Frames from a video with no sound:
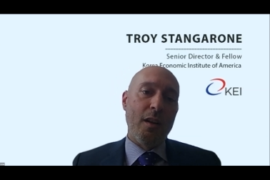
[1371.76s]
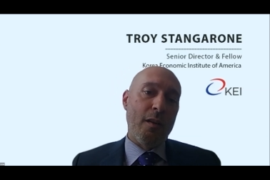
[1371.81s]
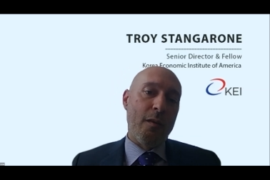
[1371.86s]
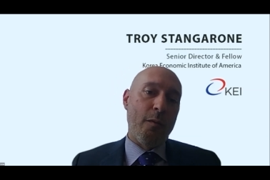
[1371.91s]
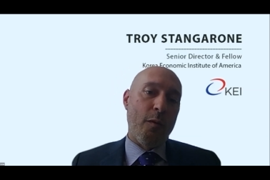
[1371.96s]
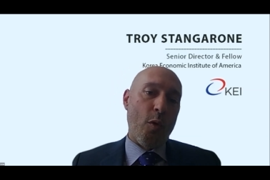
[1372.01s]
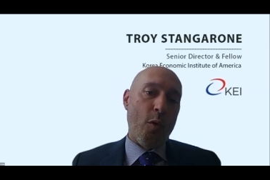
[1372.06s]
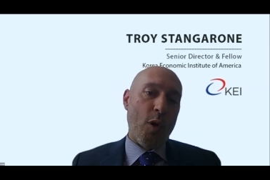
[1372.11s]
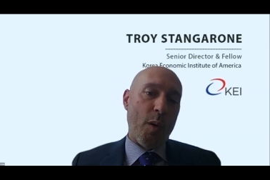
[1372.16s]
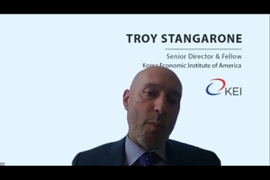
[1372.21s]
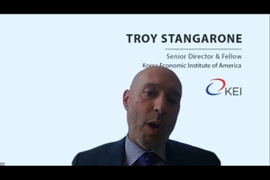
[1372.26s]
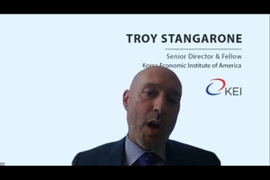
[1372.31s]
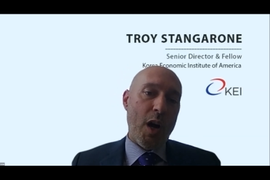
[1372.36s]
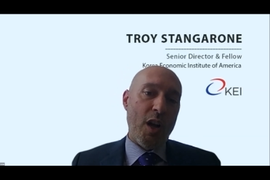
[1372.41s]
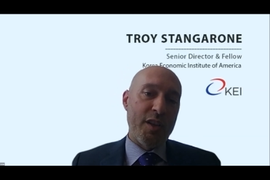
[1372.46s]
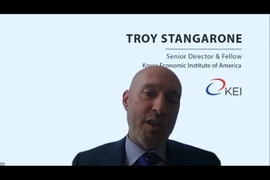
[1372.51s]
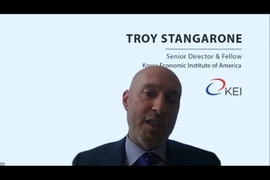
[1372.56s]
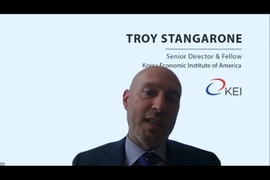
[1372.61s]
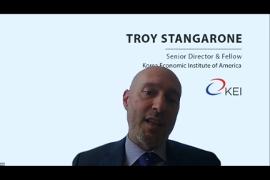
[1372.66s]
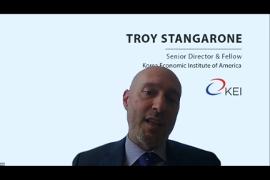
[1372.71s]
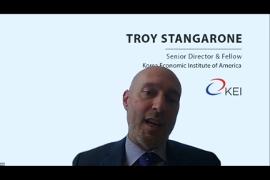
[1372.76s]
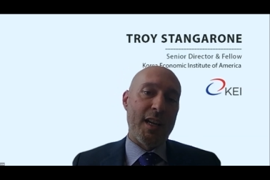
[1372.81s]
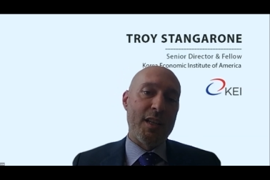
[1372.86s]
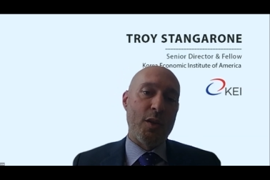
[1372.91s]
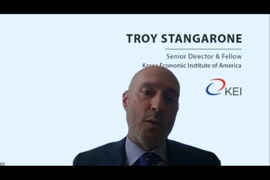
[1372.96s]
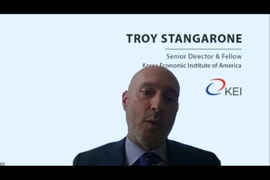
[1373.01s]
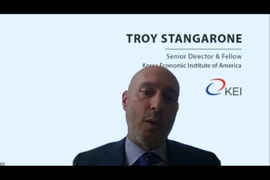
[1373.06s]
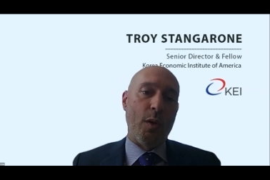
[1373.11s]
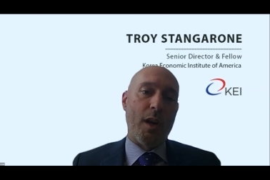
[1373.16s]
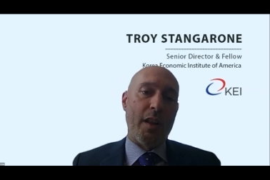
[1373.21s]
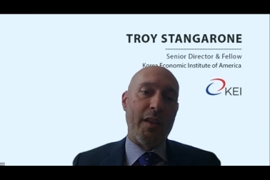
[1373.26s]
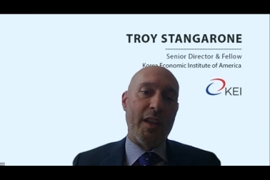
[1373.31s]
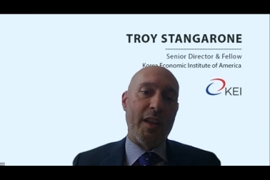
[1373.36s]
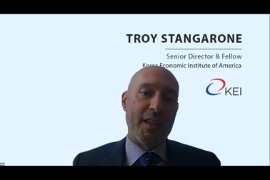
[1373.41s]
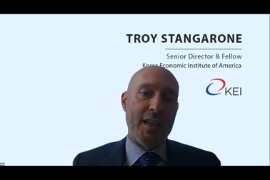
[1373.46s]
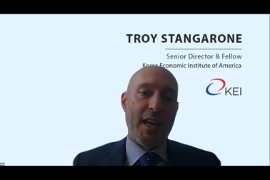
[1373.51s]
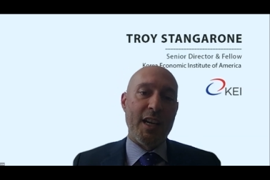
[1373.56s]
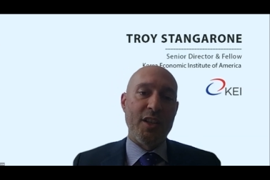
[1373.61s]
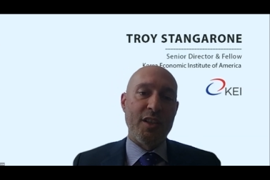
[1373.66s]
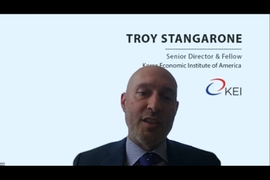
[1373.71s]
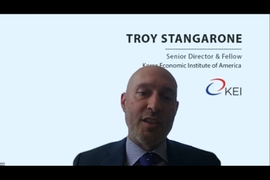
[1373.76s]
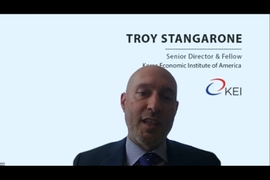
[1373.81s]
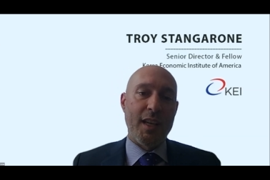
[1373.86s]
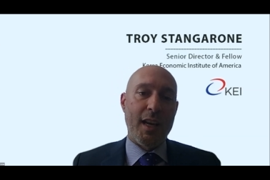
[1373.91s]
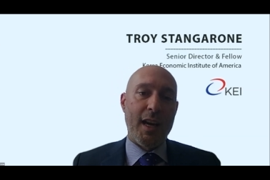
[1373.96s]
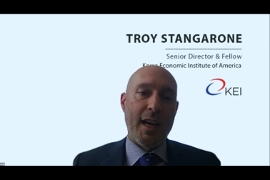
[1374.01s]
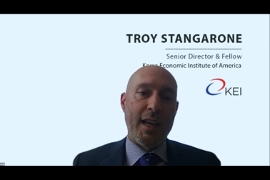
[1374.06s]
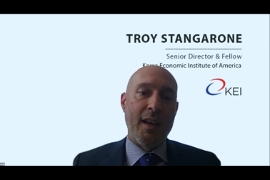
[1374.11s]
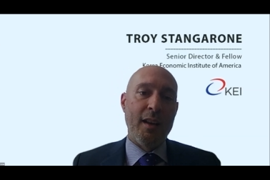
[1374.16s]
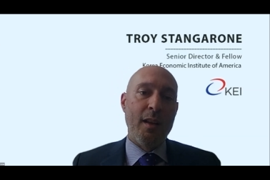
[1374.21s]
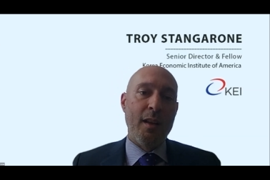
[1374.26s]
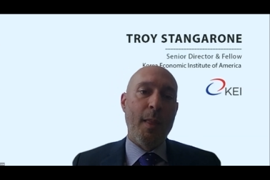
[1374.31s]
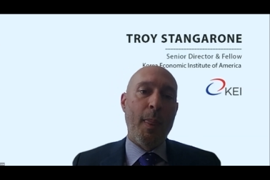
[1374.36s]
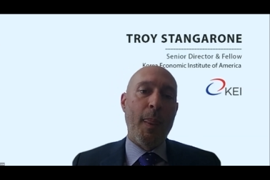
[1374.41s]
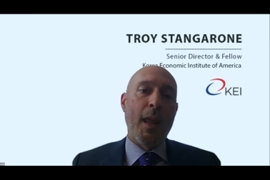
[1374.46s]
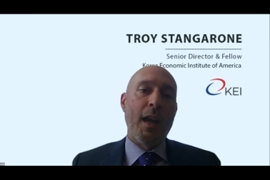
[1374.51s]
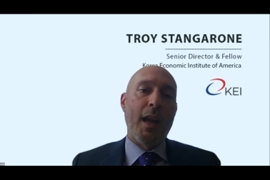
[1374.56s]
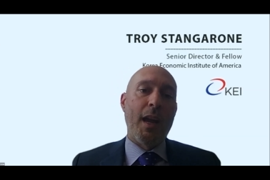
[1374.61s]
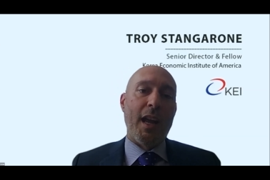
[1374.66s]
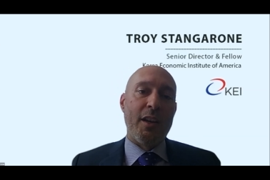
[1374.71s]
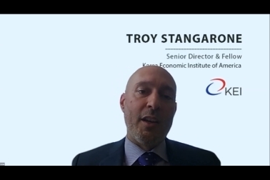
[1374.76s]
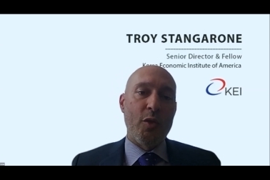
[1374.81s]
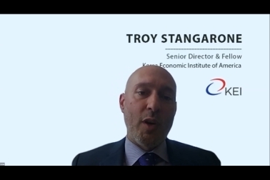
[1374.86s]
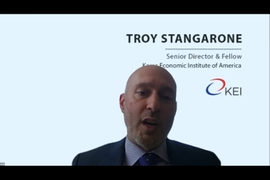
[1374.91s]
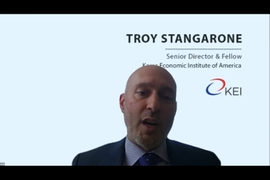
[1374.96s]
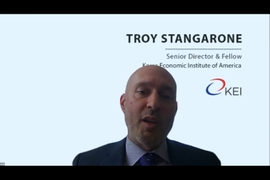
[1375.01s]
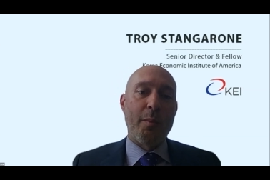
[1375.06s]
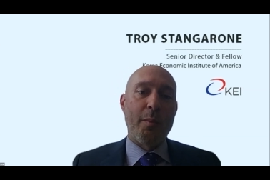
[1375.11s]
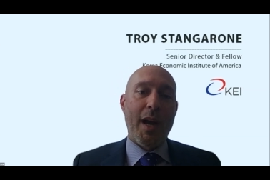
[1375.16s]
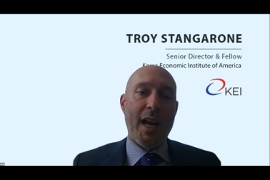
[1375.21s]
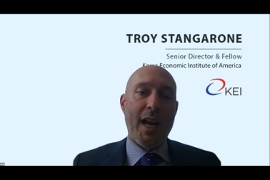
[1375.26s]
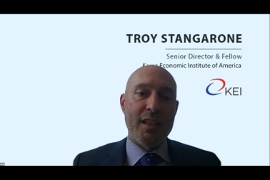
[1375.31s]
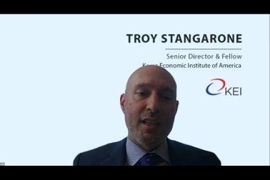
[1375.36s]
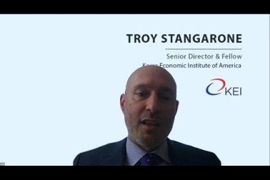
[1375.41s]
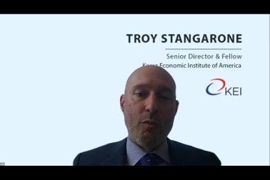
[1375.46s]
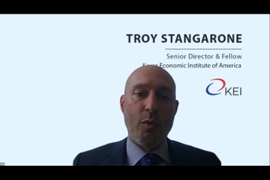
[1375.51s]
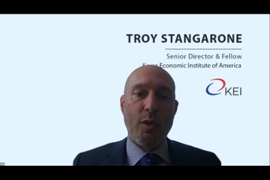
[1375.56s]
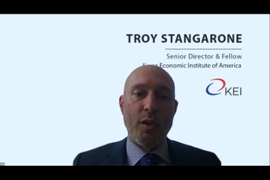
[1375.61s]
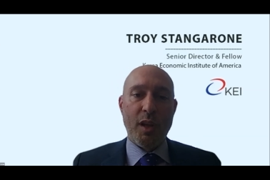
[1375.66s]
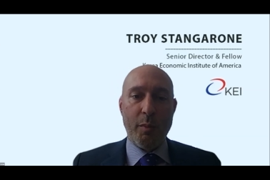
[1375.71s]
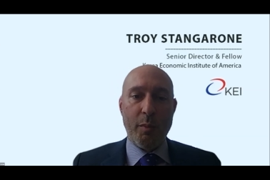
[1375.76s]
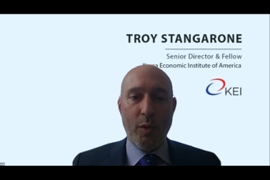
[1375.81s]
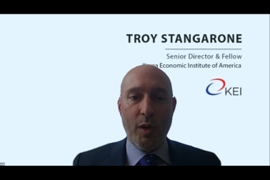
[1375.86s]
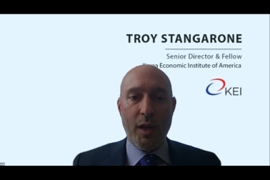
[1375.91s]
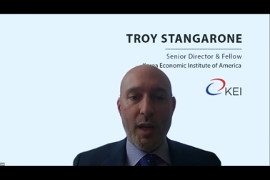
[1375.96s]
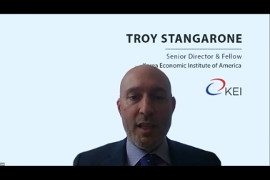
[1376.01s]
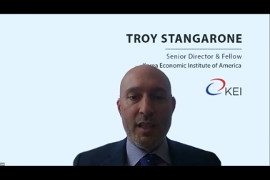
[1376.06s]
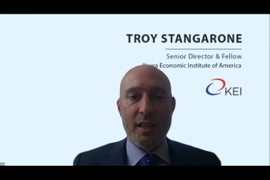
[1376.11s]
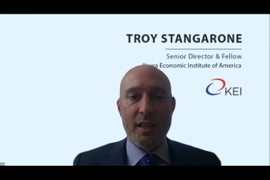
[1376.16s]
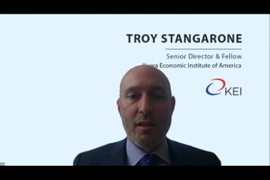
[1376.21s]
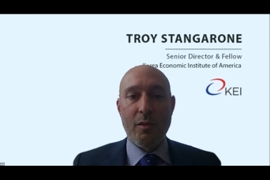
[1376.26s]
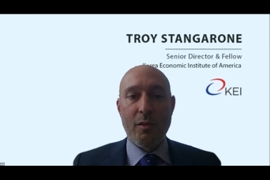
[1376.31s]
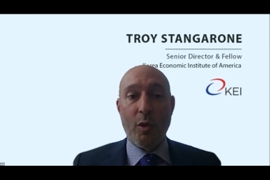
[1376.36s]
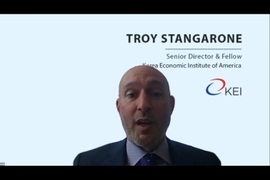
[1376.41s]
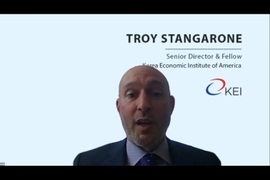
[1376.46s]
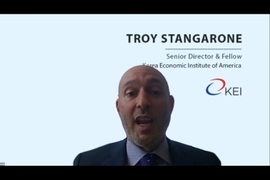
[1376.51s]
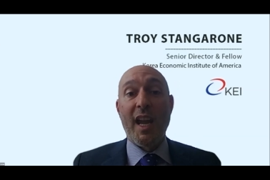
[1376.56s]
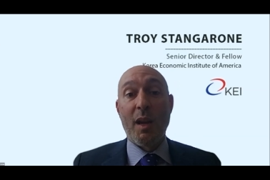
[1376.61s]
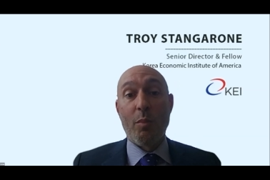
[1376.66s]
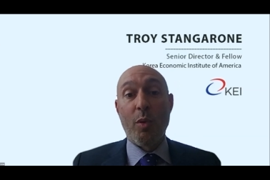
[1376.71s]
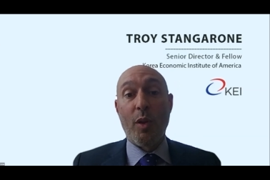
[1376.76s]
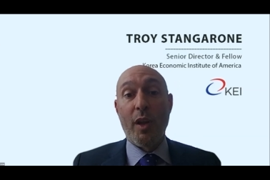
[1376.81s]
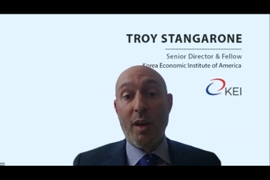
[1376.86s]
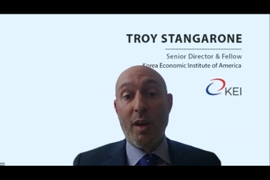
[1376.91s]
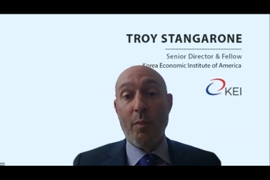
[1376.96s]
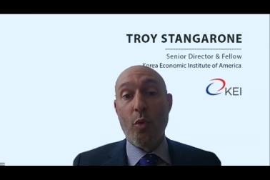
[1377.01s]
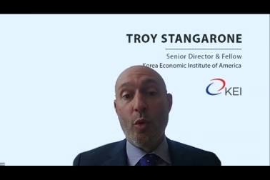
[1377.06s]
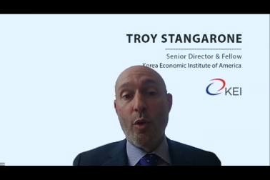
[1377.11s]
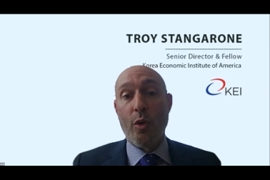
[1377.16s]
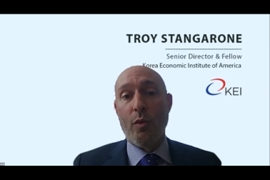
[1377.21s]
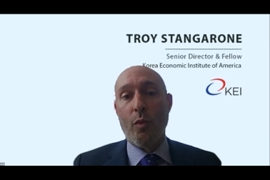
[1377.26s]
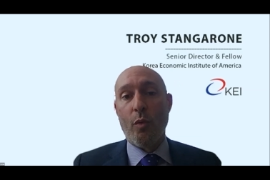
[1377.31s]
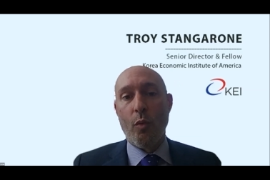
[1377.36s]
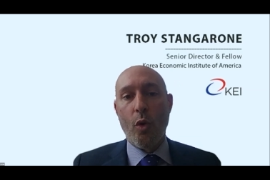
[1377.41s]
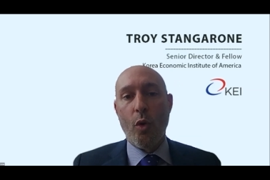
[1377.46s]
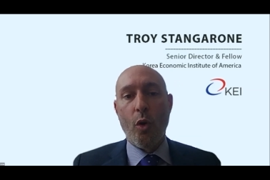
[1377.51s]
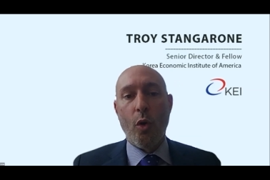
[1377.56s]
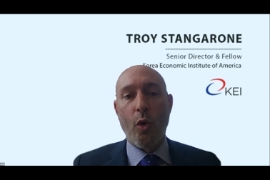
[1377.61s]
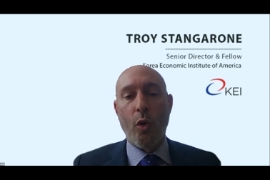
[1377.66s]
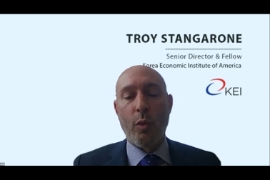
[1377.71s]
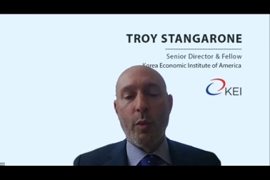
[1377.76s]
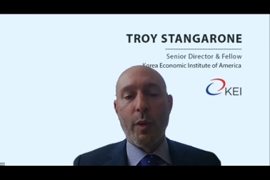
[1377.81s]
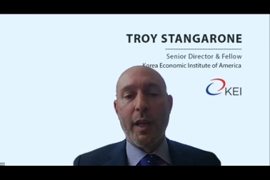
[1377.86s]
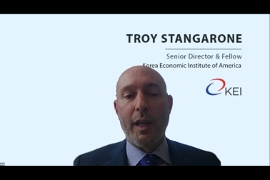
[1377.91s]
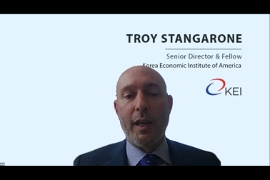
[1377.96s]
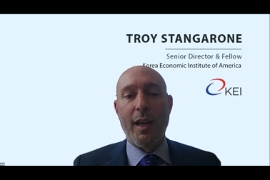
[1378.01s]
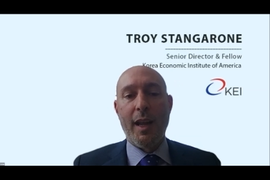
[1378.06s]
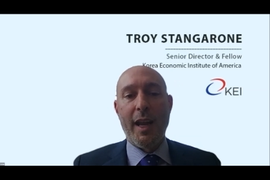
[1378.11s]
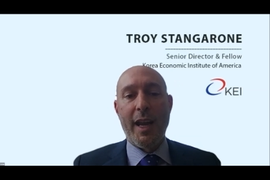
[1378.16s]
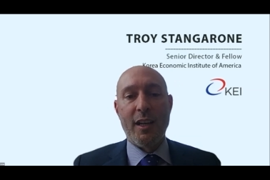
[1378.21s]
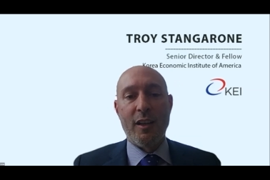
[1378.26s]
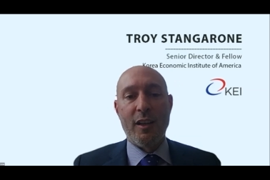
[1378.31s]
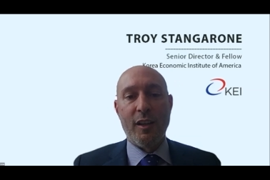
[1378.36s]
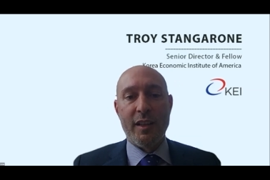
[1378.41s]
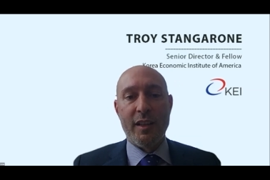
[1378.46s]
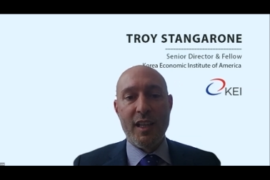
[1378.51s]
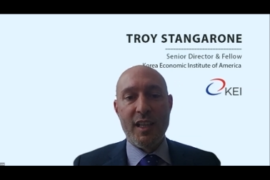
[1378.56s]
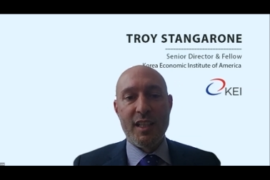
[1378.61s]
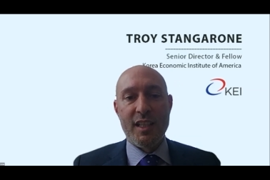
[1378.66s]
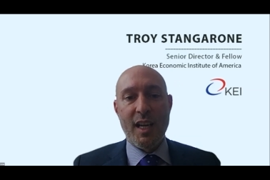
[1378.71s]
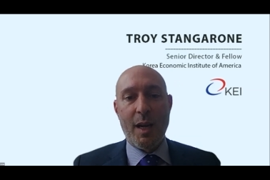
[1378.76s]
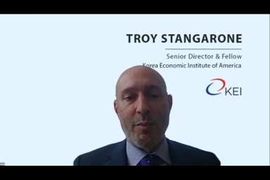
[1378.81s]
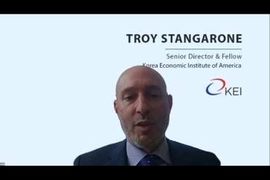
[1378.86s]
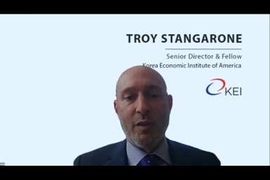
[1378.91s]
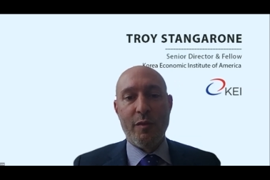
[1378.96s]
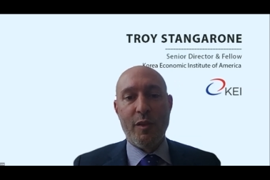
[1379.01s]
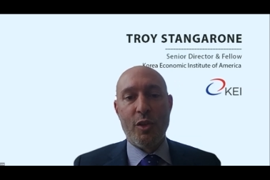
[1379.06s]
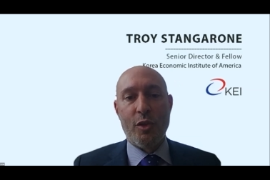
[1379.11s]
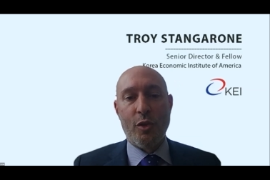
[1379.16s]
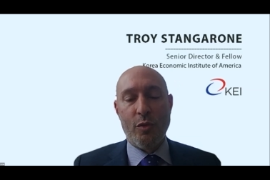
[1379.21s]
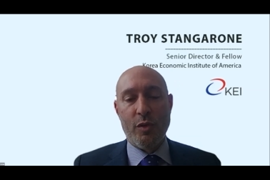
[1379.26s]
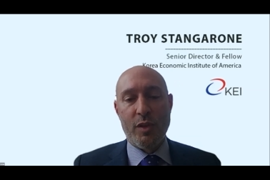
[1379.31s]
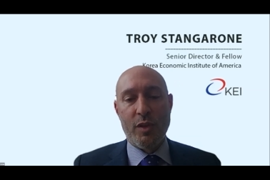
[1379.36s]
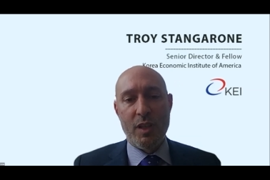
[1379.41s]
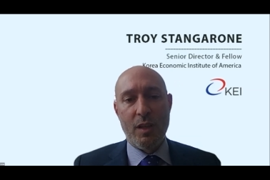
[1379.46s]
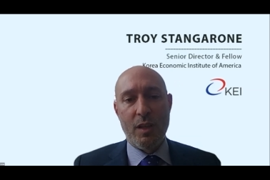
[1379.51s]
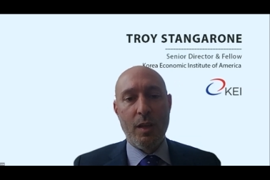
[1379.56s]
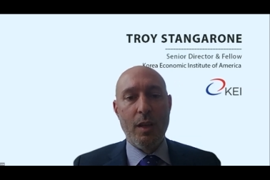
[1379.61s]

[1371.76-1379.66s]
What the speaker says: foreign policy side to it on the sanctions side, and trade capacity really plays or can play an important role in handling these types of issues.